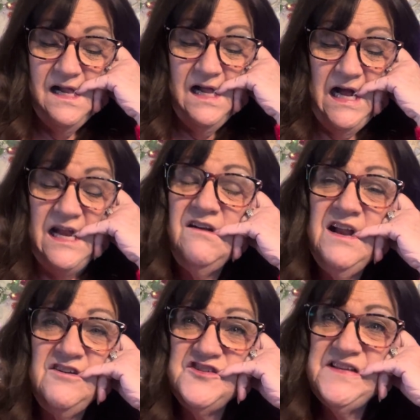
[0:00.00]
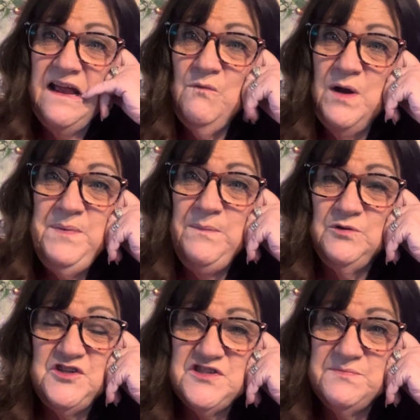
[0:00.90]
I don't understand why people
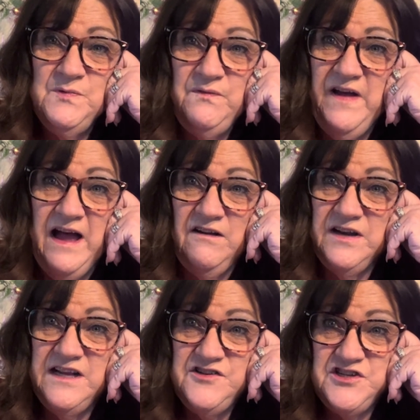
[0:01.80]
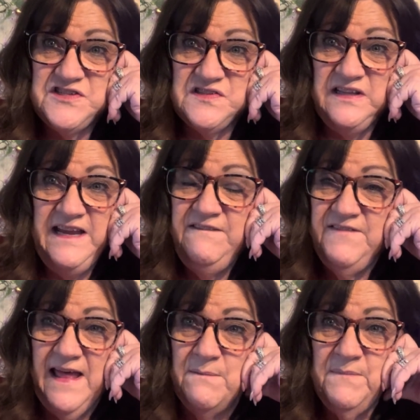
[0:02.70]
just move out and just leave
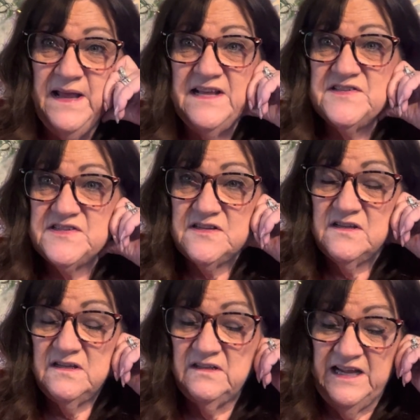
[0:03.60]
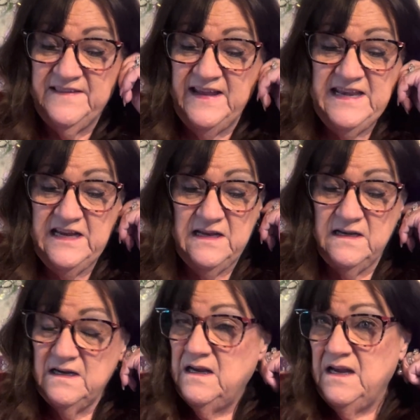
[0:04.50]
that mess like they did.
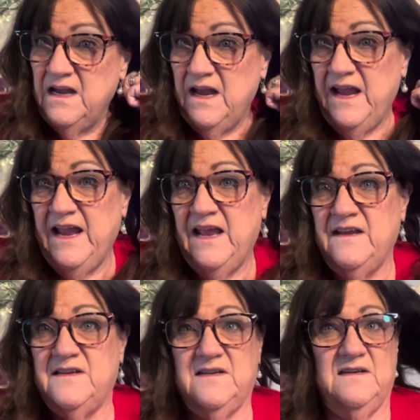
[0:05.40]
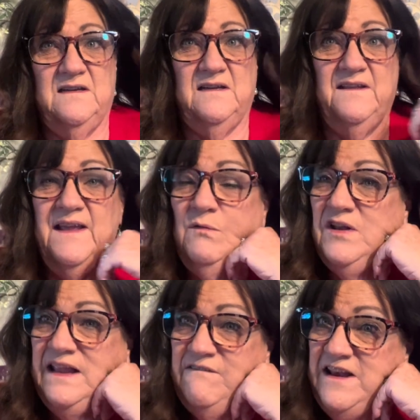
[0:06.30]
And they were
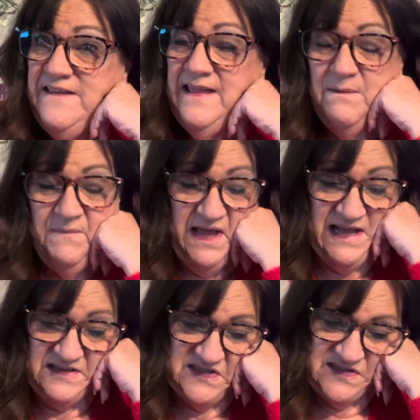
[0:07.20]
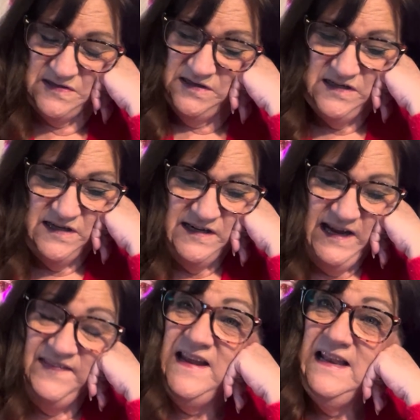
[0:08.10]
living in that mess.
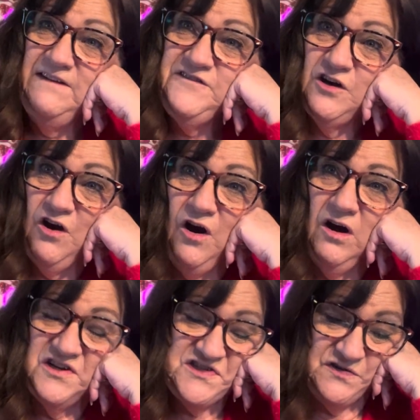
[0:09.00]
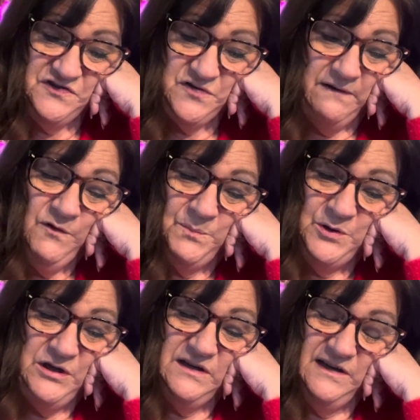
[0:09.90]
And they left a car, so Trevor
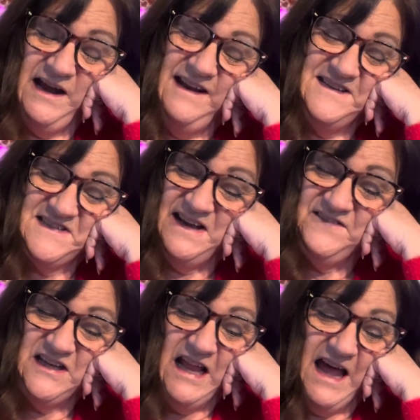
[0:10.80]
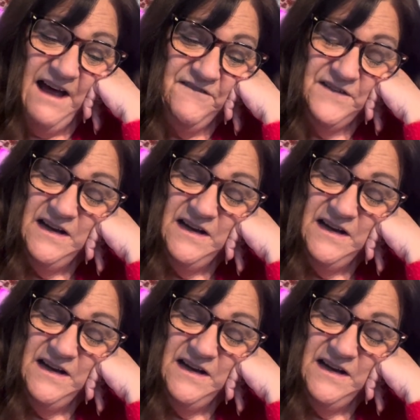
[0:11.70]
I just have to laugh.